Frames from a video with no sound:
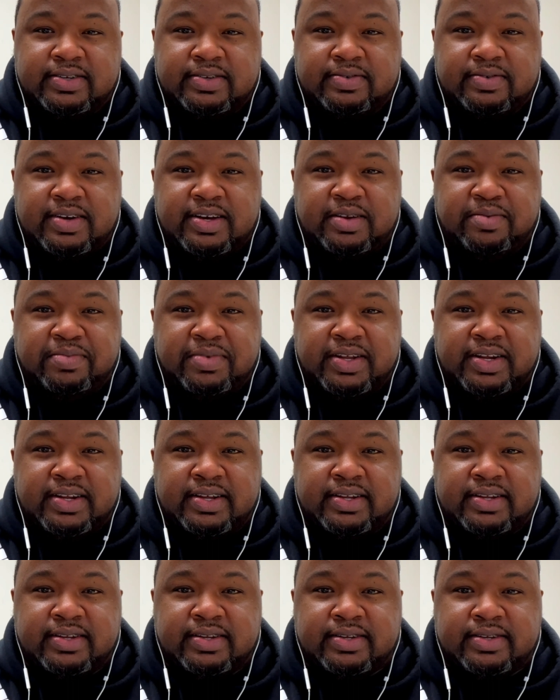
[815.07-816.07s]
Wait a minute.
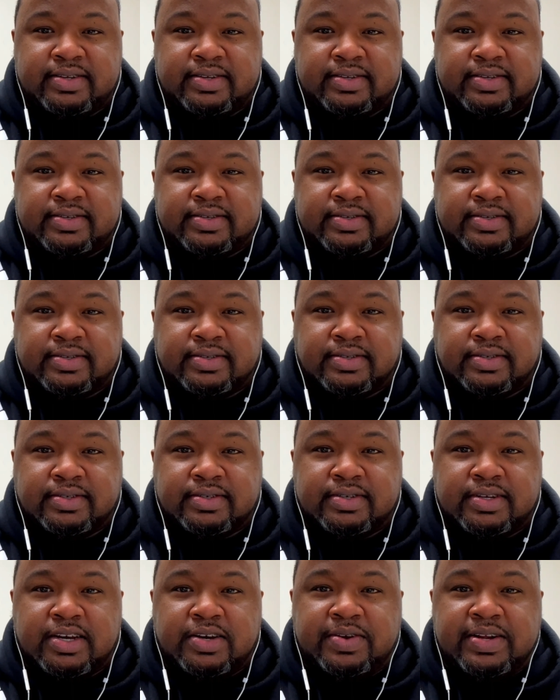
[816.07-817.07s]

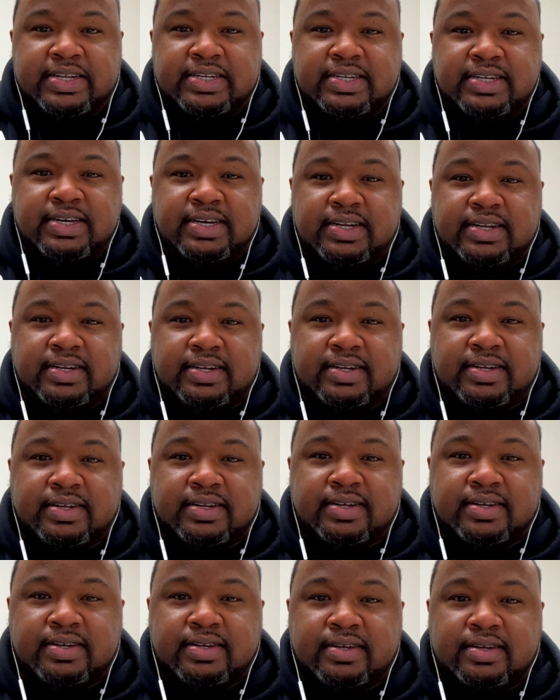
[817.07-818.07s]
Oh, that's it?
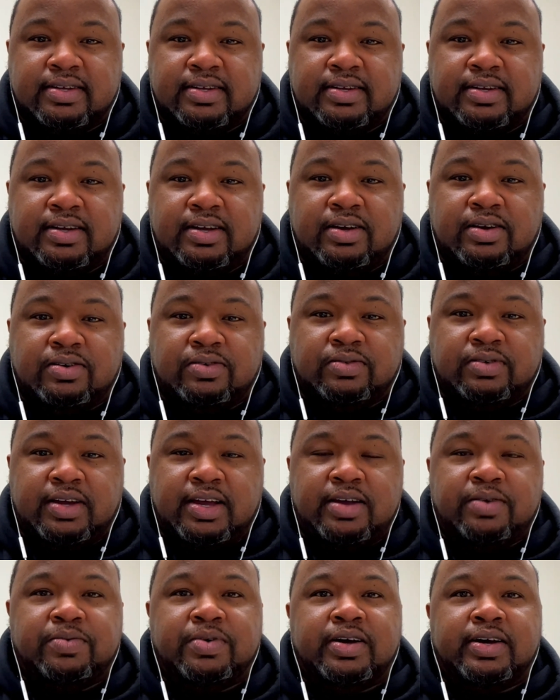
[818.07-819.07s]
Oh,
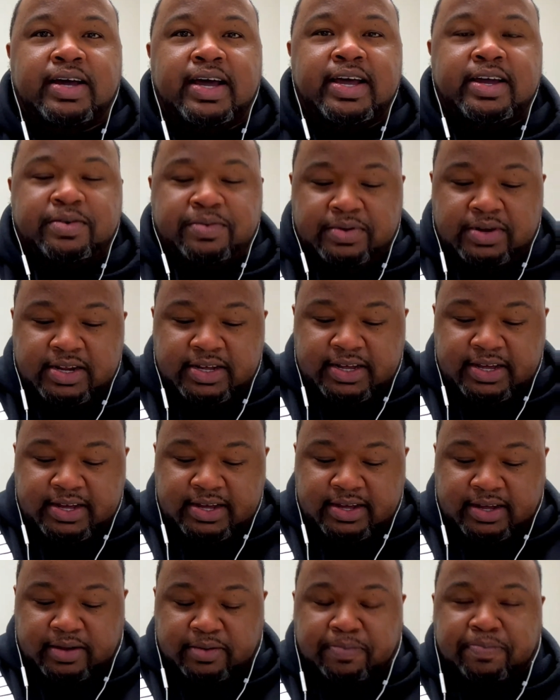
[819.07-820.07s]
okay. Well, hey, well look
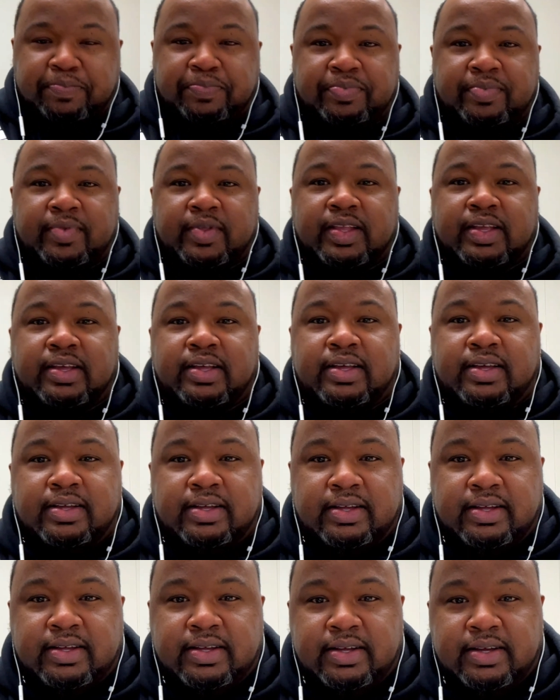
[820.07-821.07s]
here.
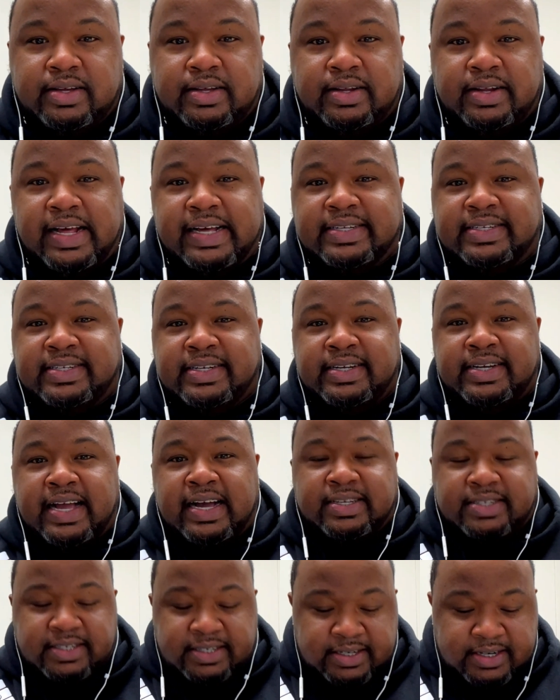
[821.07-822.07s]
That's it.
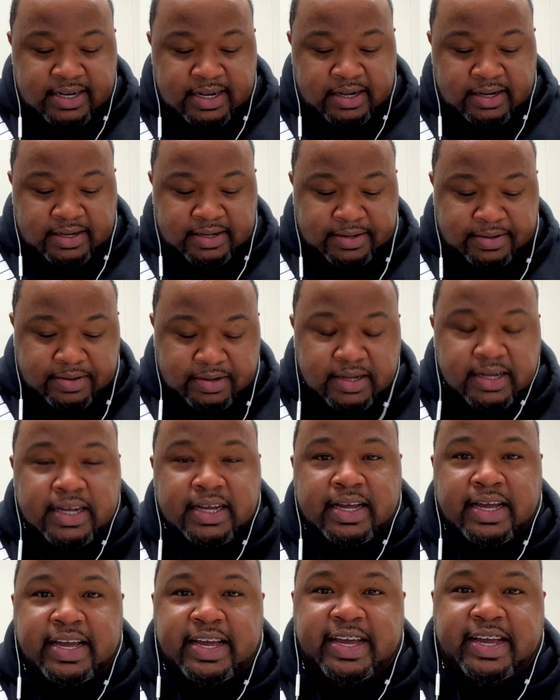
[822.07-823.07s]
Y'all seen another
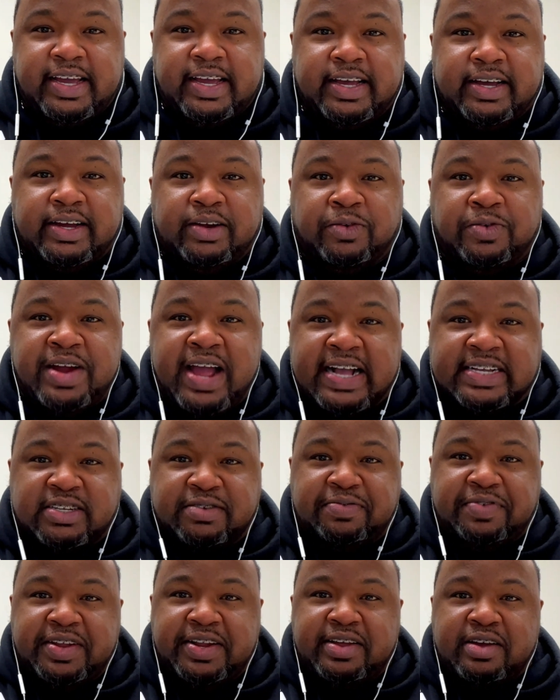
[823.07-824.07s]

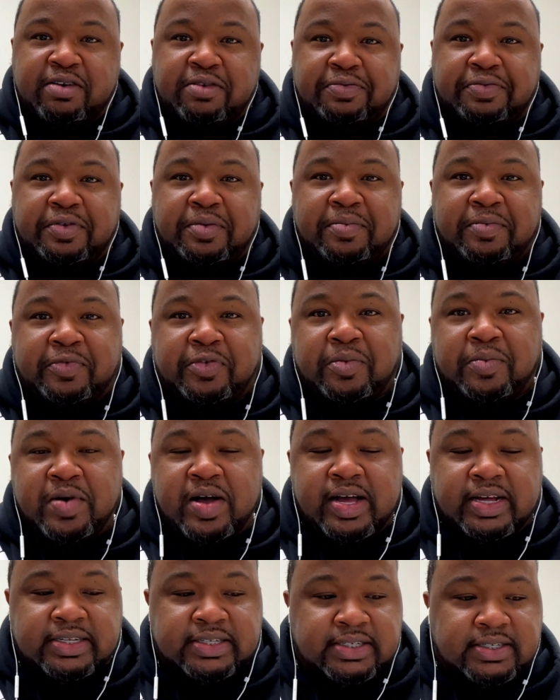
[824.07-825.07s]
reaction video from from
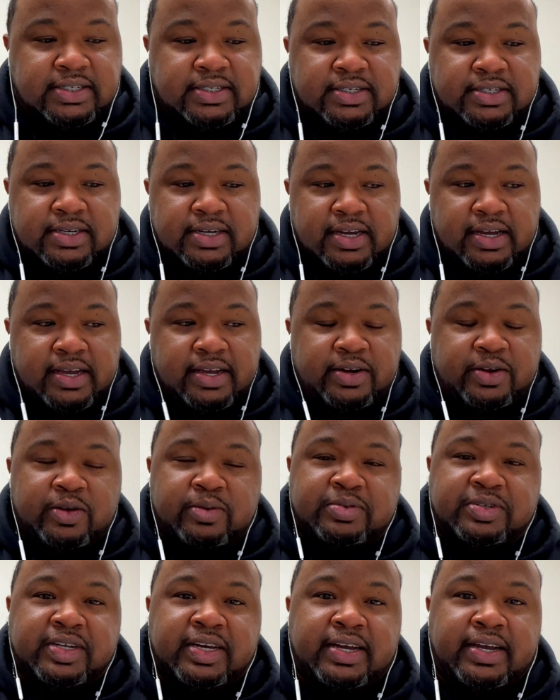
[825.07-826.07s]
us. You know
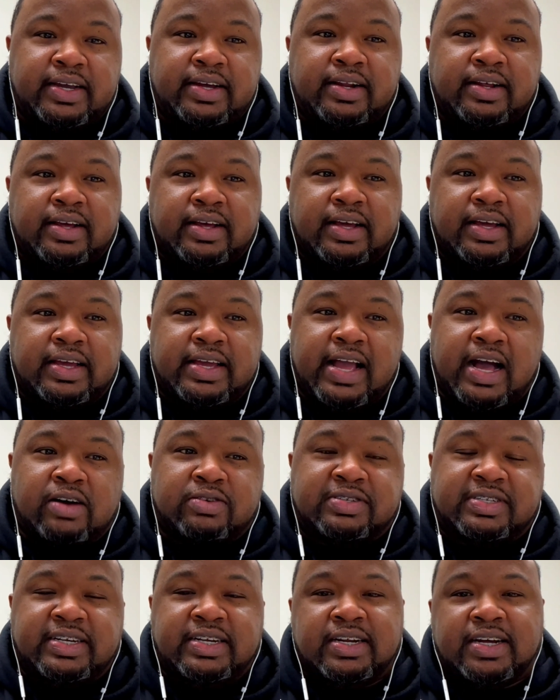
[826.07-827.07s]
what I'm saying? Y'all
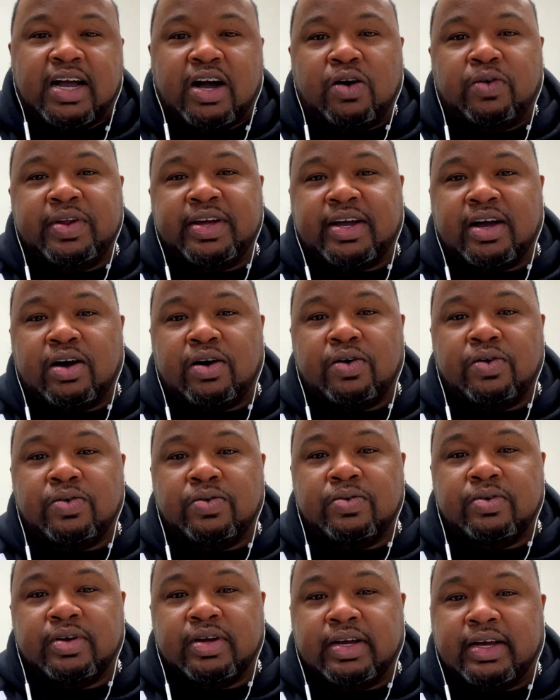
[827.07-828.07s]
seen Coley
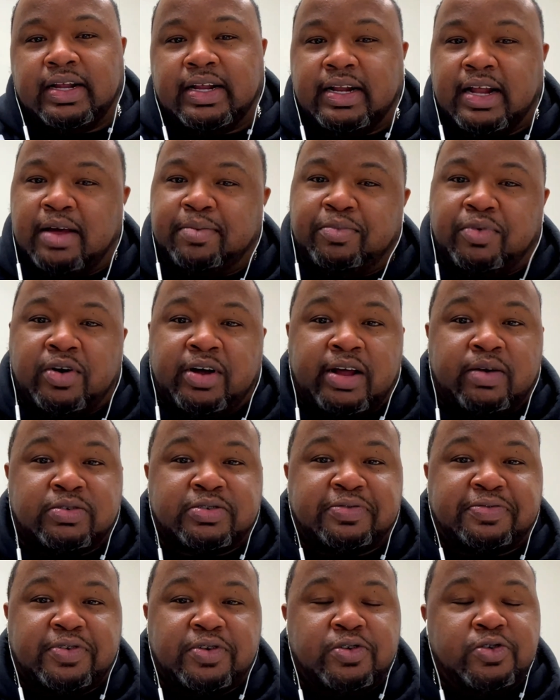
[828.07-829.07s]
Cole. That boy, that was
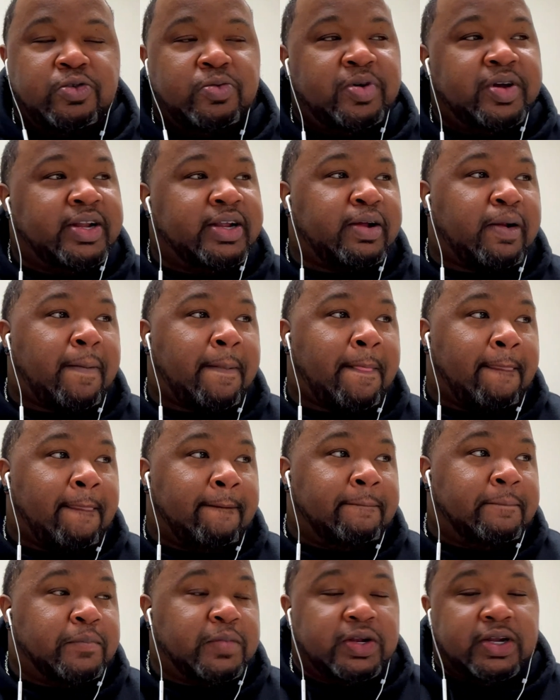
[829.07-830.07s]
a fool with it.
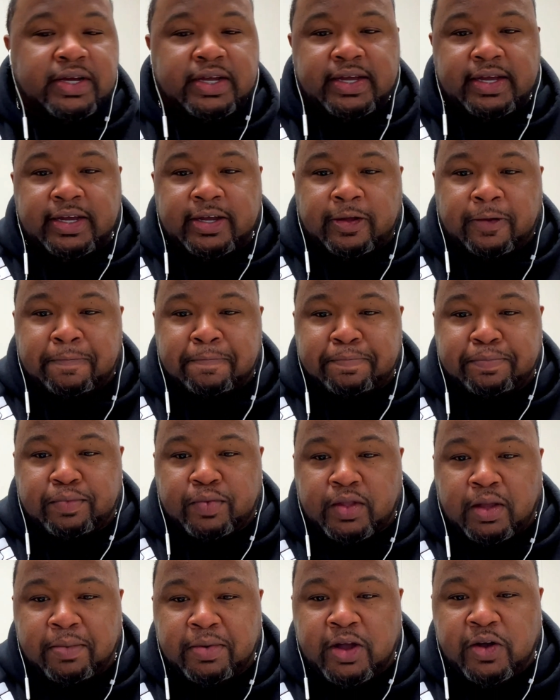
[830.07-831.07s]
But look at here.
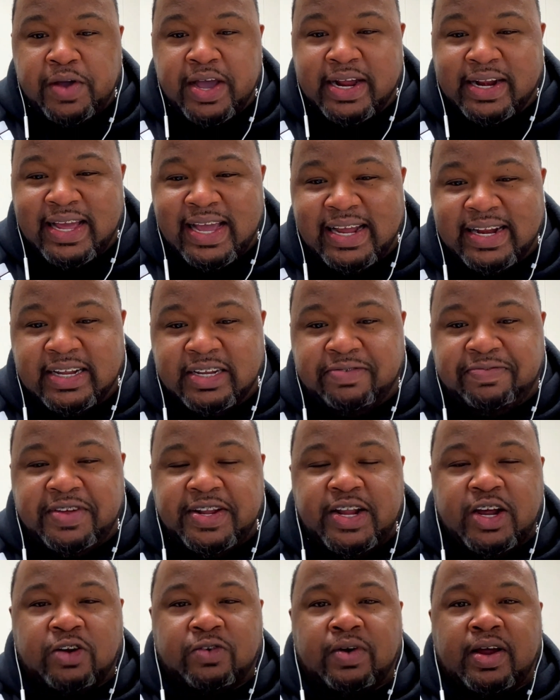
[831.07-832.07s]
I'm gonna go ahead and end this
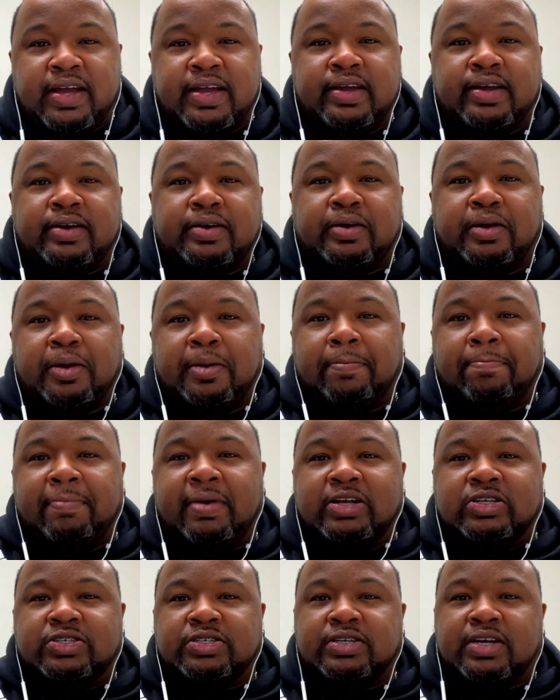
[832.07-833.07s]
video right here.
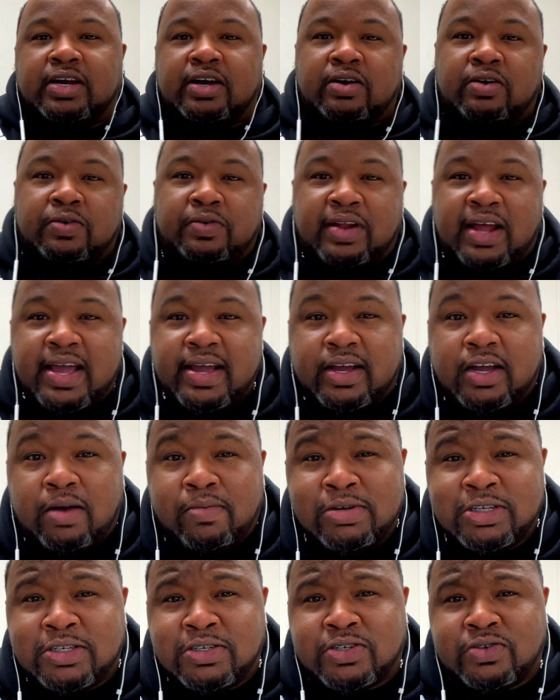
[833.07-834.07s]
Make sure y'all like,
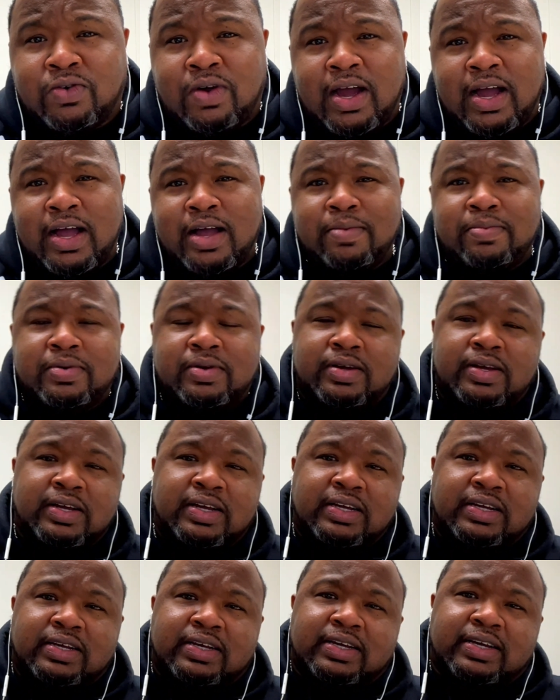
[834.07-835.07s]
comment, subscribe.
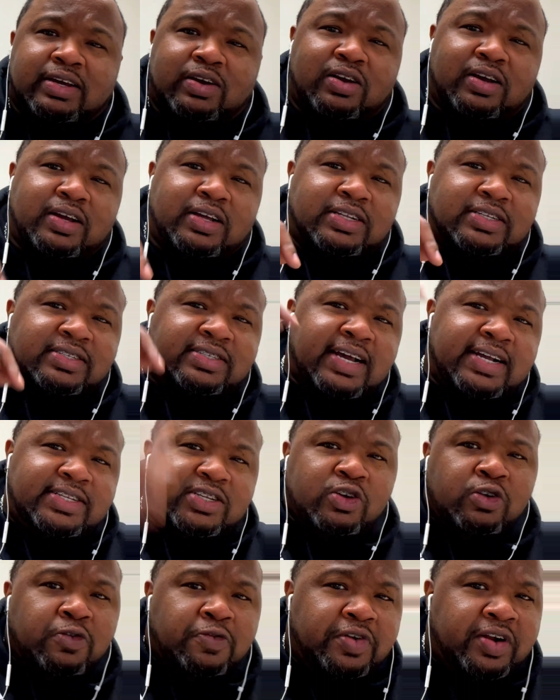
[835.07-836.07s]
Stay
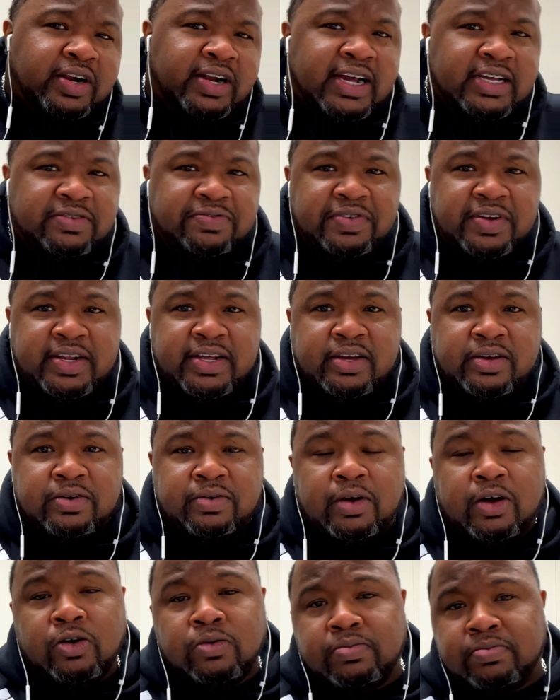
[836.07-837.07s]
tuned for the next video.
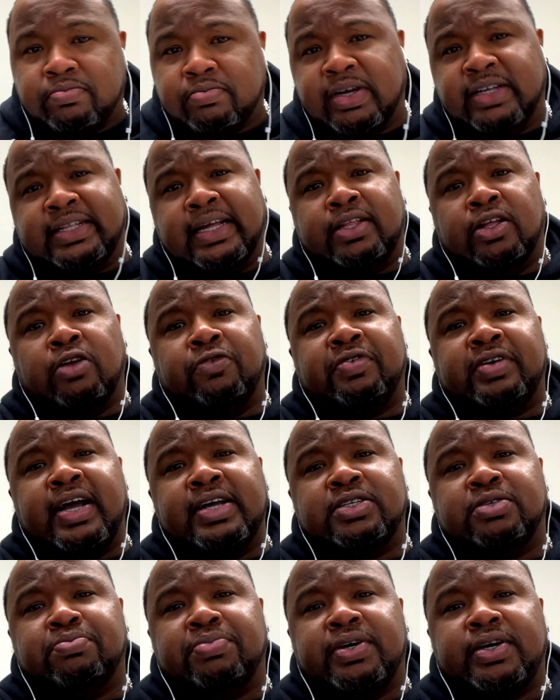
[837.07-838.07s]
Oh, hit that
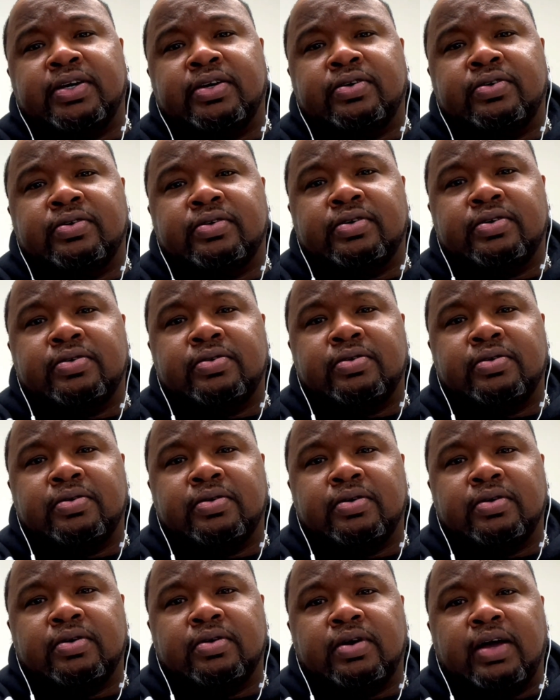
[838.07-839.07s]
notification bell.
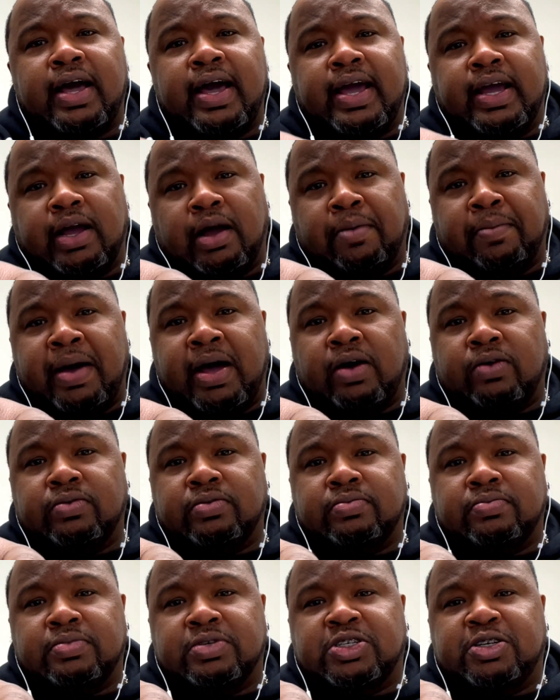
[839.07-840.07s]
Hey, I'm out.
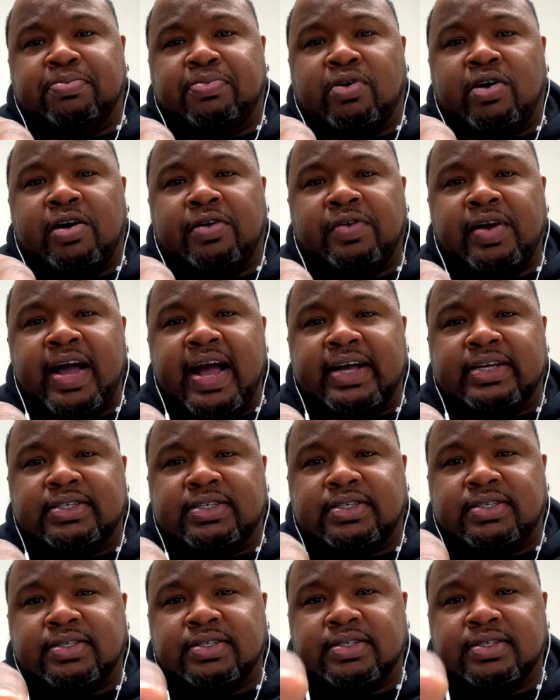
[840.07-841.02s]
It's your boy Rackz.